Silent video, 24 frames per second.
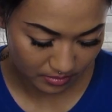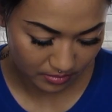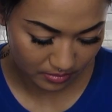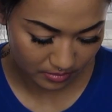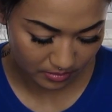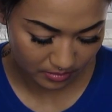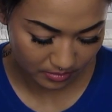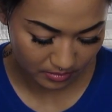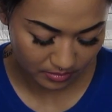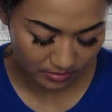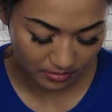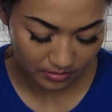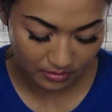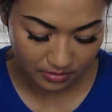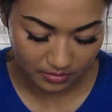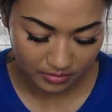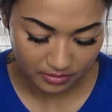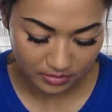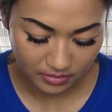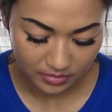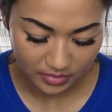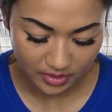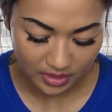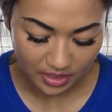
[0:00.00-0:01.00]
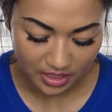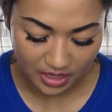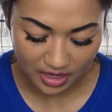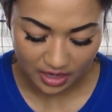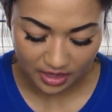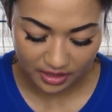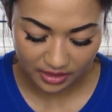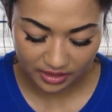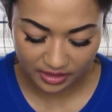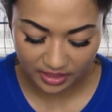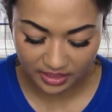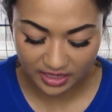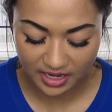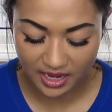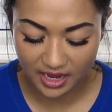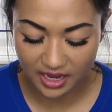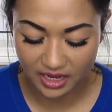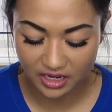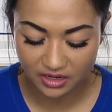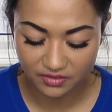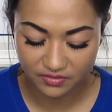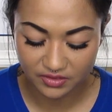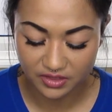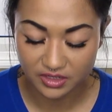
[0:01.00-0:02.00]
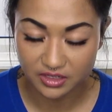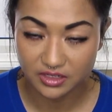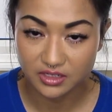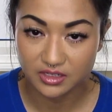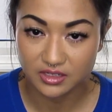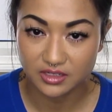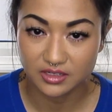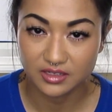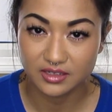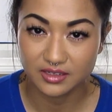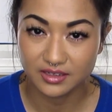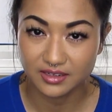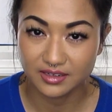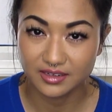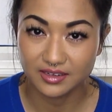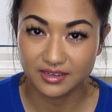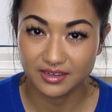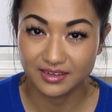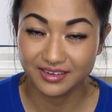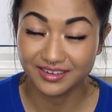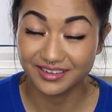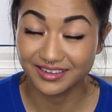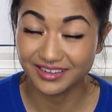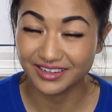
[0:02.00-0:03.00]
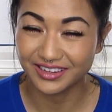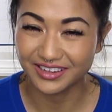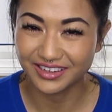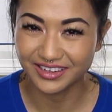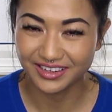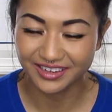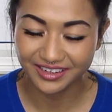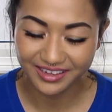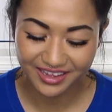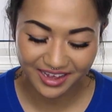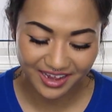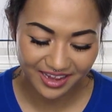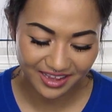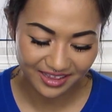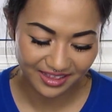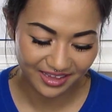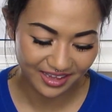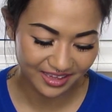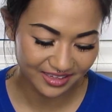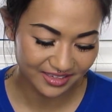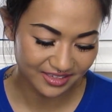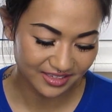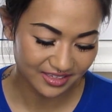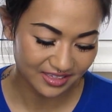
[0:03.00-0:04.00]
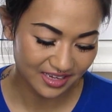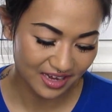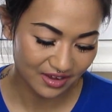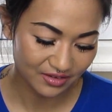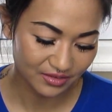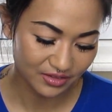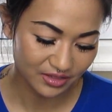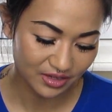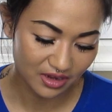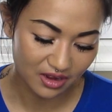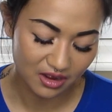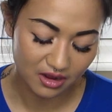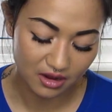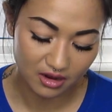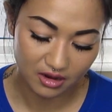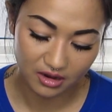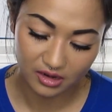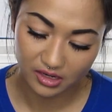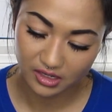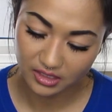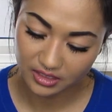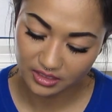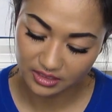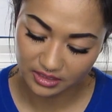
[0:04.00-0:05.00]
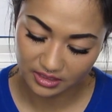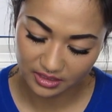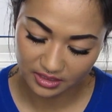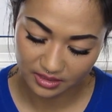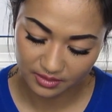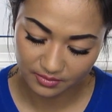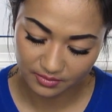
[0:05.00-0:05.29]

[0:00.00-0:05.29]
The canvas, you hear that? That sounds awesome.